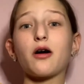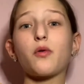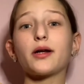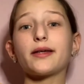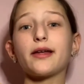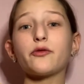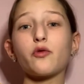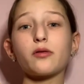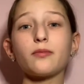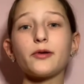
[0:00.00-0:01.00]
not want to get a
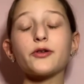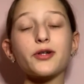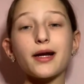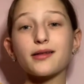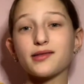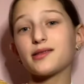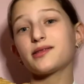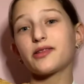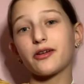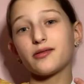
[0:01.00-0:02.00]
normal bearded dragon,
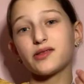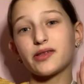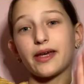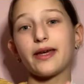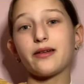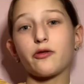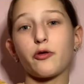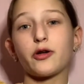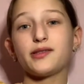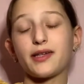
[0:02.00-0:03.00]
since their skin
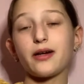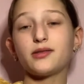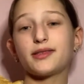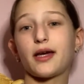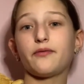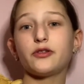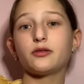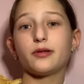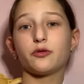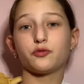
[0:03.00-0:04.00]
or scales can feel
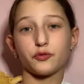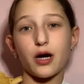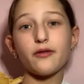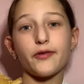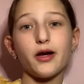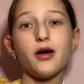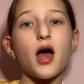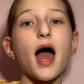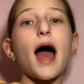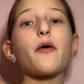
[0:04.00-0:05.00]
a bit rough.
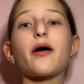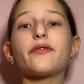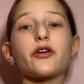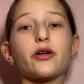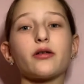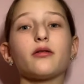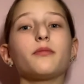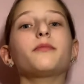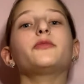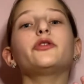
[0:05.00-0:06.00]
However,
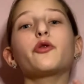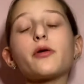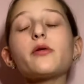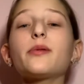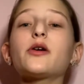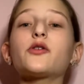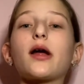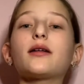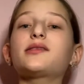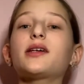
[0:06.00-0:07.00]
normal bearded
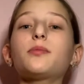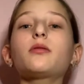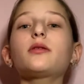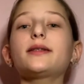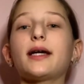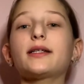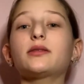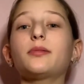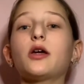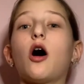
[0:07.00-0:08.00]
dragons typically tend
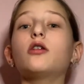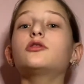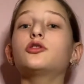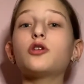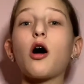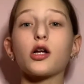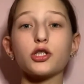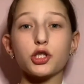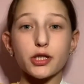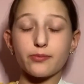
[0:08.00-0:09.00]
to be a
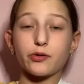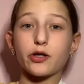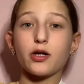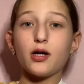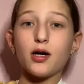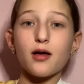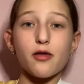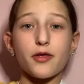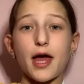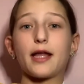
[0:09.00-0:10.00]
lot cheaper
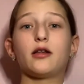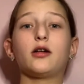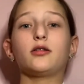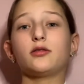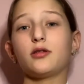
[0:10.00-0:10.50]
than